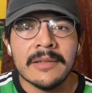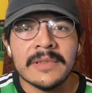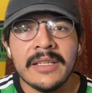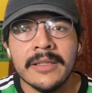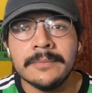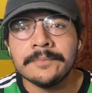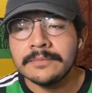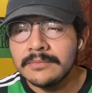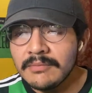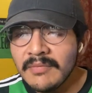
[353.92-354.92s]
FC.
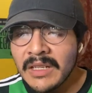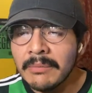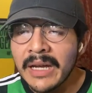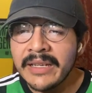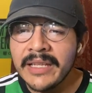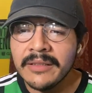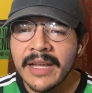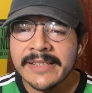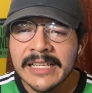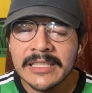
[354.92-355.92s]
But yeah, you
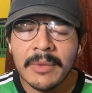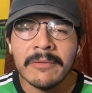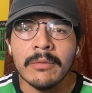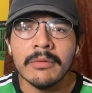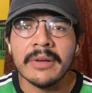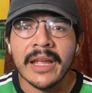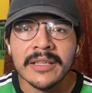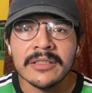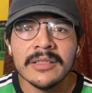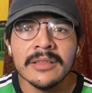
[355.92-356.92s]
guys, that's my full
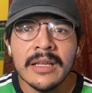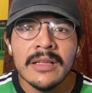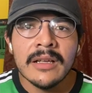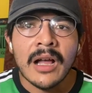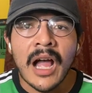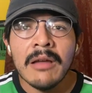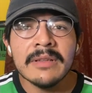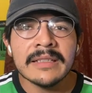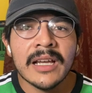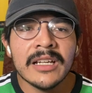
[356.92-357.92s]
reaction. I
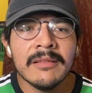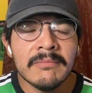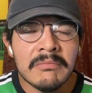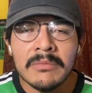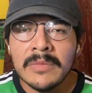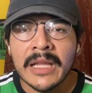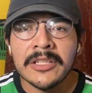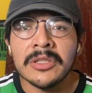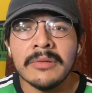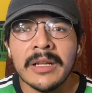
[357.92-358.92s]
was kind of
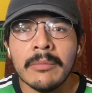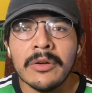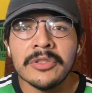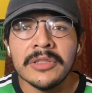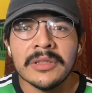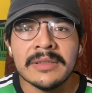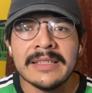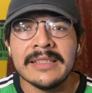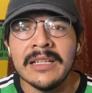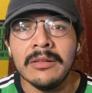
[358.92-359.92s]
not showing emotion to
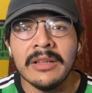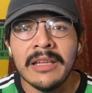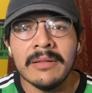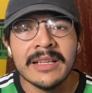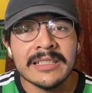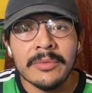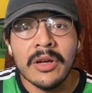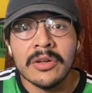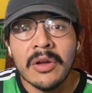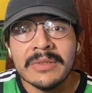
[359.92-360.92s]
Cecilio leaving because we
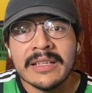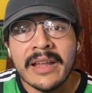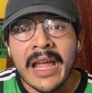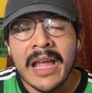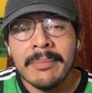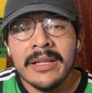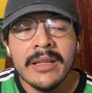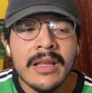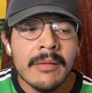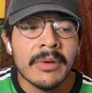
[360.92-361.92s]
all know what's going to
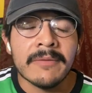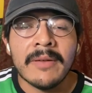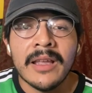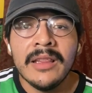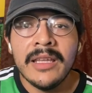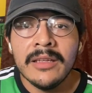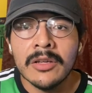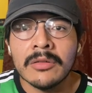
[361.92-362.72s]
happen. But finally, good